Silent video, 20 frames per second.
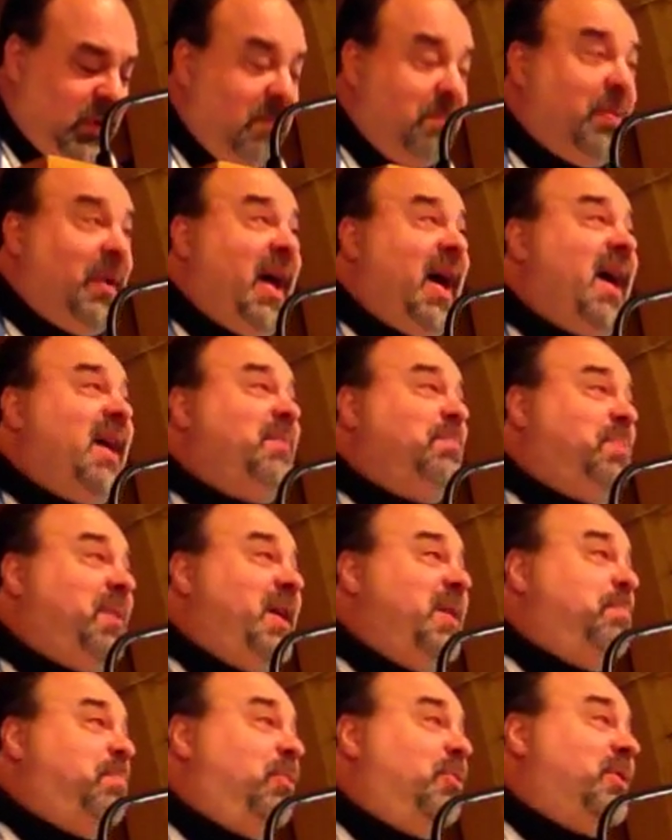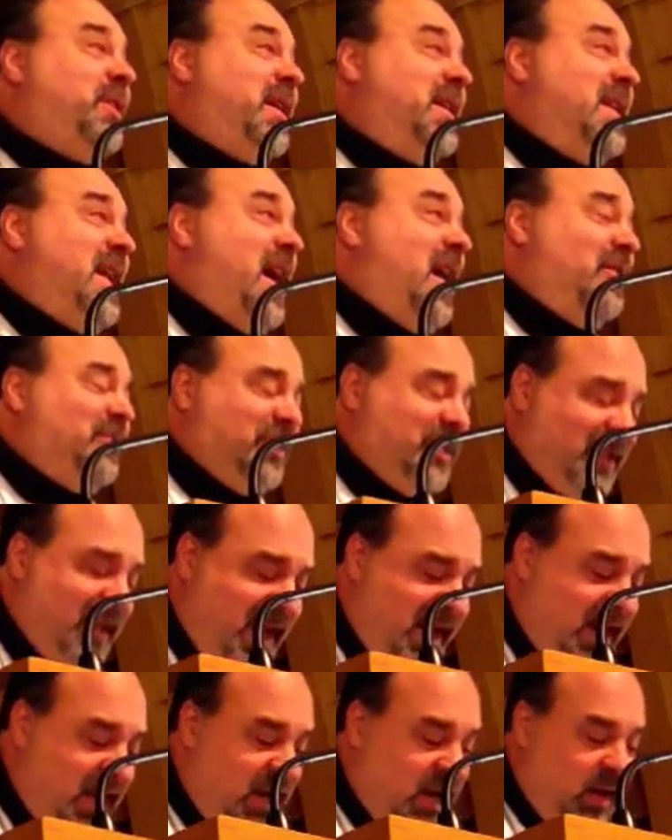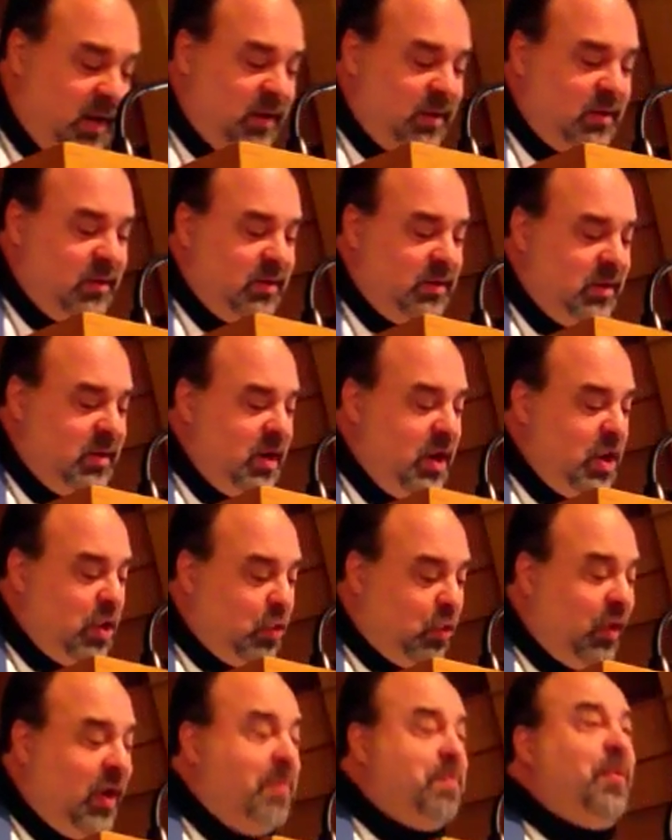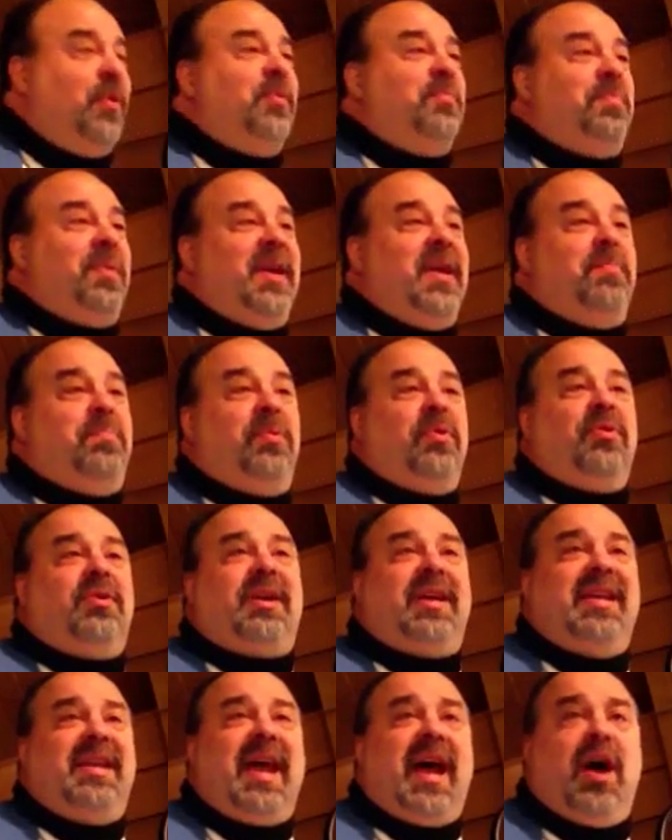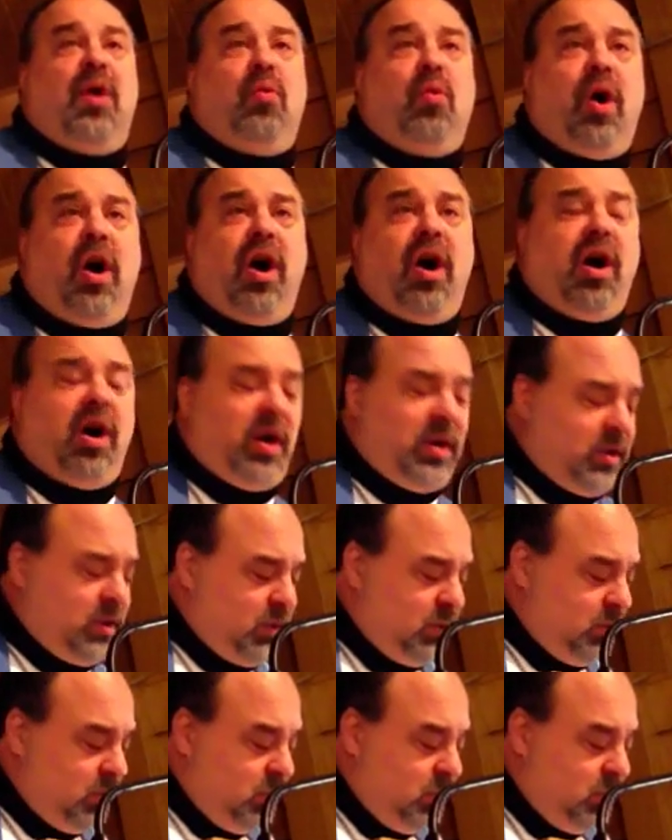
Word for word: Blind people can now see. Crippled people can now walk.